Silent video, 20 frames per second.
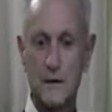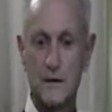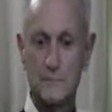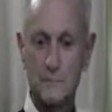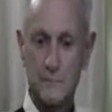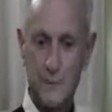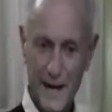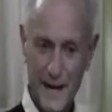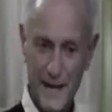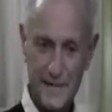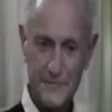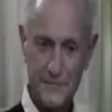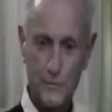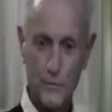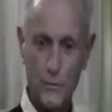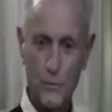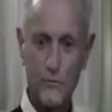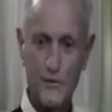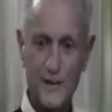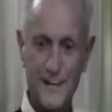
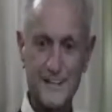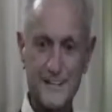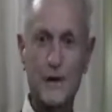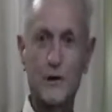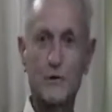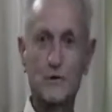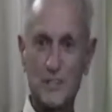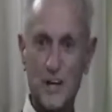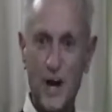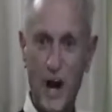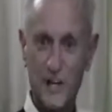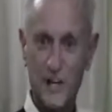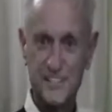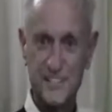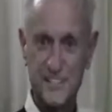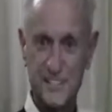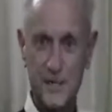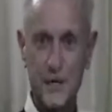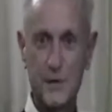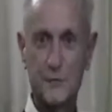painful thing called
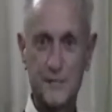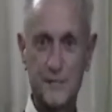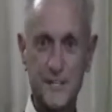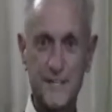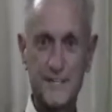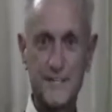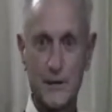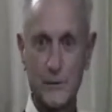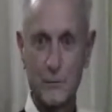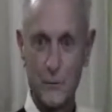coxagodynia,